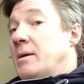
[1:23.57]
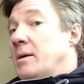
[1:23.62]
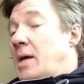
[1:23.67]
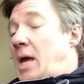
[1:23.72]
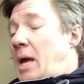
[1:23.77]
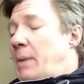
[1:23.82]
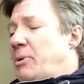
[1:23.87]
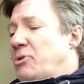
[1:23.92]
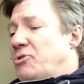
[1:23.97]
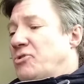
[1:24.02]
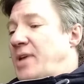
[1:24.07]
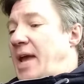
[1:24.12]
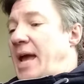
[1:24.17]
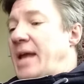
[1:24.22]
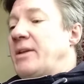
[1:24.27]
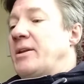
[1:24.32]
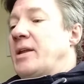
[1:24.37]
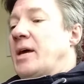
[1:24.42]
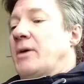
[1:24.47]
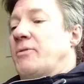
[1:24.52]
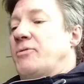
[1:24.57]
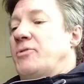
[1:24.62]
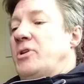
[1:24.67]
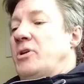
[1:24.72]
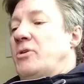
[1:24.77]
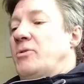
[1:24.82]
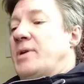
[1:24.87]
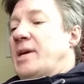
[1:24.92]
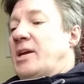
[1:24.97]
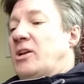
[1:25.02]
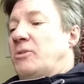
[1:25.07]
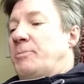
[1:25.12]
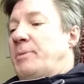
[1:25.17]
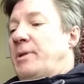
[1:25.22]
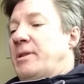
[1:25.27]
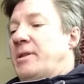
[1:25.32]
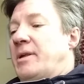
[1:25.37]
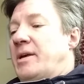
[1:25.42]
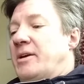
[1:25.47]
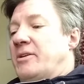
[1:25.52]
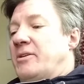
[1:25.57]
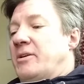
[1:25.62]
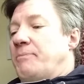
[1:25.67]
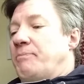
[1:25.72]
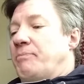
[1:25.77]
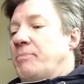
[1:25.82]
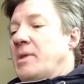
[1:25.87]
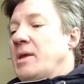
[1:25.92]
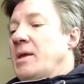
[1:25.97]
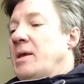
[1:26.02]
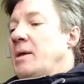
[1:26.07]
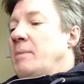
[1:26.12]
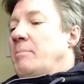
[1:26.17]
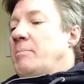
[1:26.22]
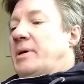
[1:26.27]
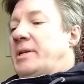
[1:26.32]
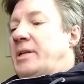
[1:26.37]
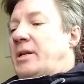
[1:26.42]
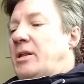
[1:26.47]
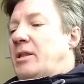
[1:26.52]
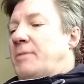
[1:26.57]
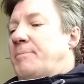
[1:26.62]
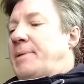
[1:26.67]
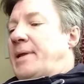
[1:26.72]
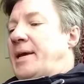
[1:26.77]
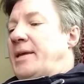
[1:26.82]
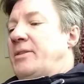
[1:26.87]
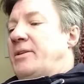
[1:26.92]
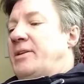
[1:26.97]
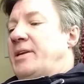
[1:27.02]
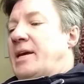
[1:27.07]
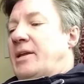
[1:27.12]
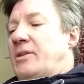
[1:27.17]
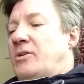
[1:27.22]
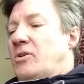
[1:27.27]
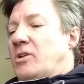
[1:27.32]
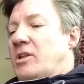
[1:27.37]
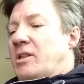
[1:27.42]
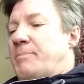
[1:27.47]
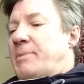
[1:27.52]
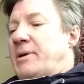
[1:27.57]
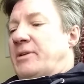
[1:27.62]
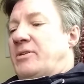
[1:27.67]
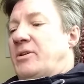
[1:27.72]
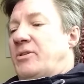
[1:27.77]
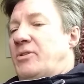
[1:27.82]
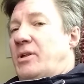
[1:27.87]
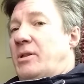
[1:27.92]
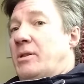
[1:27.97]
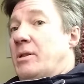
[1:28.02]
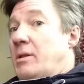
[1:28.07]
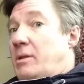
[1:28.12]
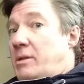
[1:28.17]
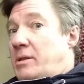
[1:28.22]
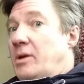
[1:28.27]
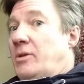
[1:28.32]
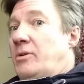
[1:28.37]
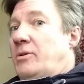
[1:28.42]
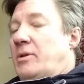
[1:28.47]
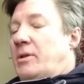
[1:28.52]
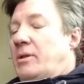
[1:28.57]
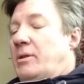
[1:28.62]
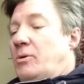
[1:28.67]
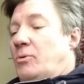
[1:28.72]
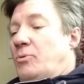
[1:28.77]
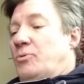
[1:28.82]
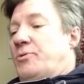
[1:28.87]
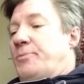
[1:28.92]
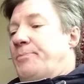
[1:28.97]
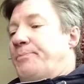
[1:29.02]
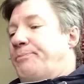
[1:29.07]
How much Gandalf knew cannot be said, but it is plain that he had not expected this sudden assault.